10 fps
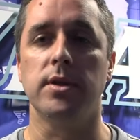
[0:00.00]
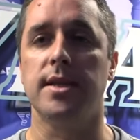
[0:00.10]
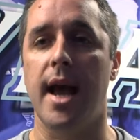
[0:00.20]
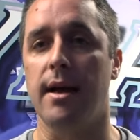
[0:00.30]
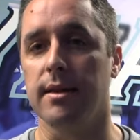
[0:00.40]

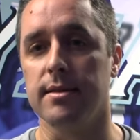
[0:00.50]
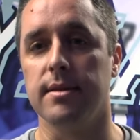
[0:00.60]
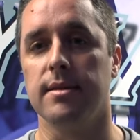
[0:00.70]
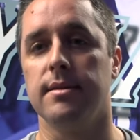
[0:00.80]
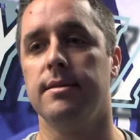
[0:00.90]

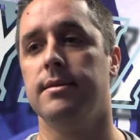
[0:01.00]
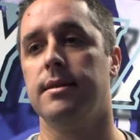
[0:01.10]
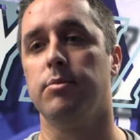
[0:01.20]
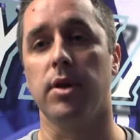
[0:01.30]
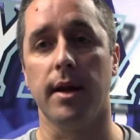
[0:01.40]
talented
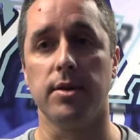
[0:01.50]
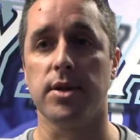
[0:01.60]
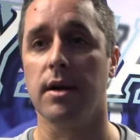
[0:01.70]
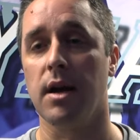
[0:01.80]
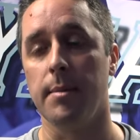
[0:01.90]
the players
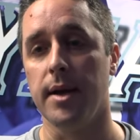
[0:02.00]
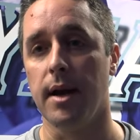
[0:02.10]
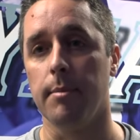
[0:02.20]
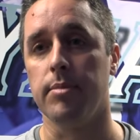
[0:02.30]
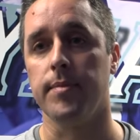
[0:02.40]
are coming
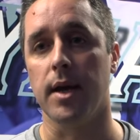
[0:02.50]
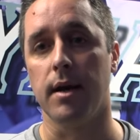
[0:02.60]
up.